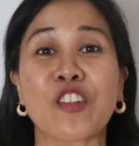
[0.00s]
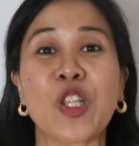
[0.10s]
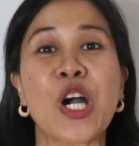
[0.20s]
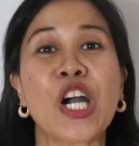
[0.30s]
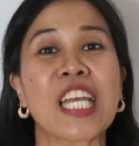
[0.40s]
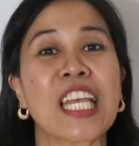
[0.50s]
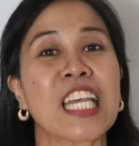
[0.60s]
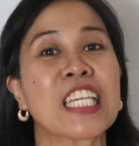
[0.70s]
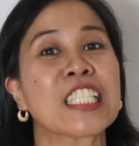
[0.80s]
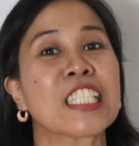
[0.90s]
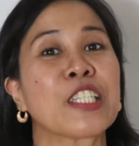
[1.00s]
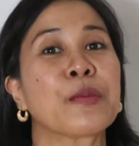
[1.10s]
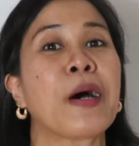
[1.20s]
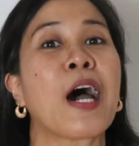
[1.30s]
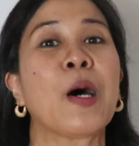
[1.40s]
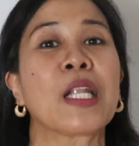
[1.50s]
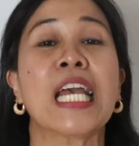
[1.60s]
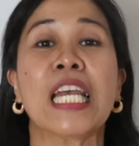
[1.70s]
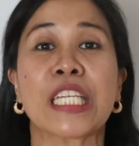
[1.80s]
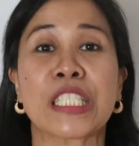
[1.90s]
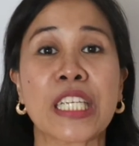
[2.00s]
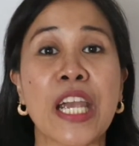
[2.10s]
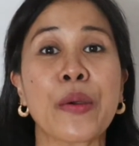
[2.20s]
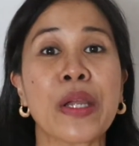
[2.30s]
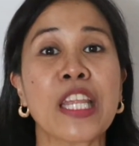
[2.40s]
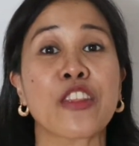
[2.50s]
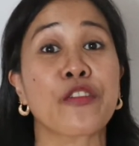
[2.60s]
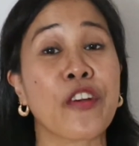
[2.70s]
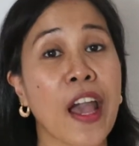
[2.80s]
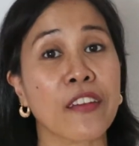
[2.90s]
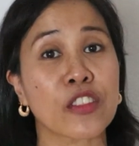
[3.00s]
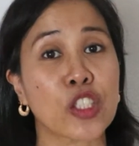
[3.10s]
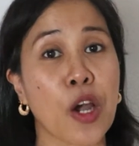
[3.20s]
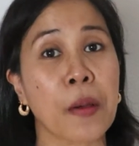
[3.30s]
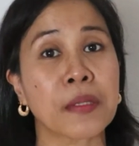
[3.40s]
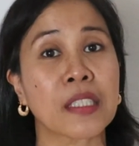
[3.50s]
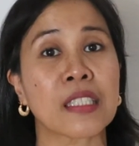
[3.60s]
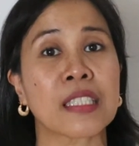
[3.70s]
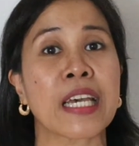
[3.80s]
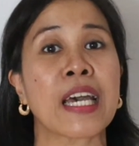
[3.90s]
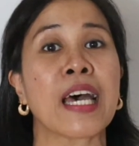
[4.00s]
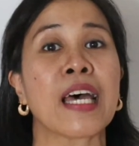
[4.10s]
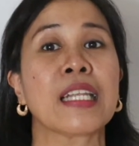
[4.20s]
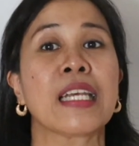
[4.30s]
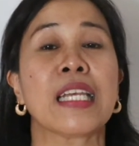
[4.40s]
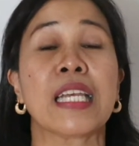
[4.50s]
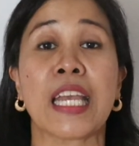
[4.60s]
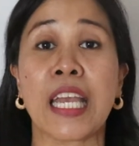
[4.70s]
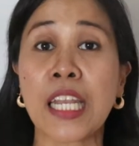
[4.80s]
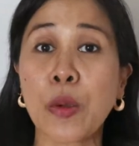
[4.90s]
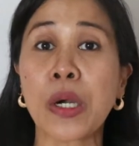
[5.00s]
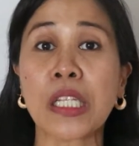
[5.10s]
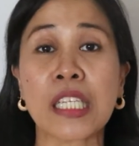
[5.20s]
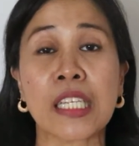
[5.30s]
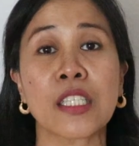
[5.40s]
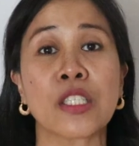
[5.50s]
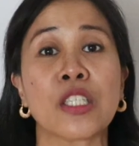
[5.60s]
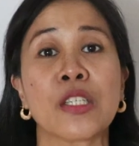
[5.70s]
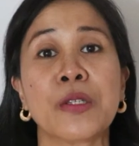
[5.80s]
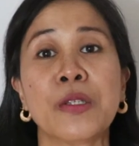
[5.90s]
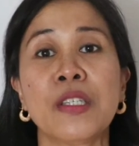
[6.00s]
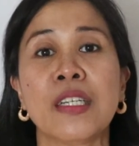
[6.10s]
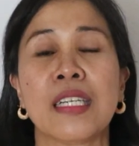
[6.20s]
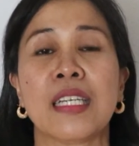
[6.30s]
vlog is about sharing the 5 jobs that anyone can do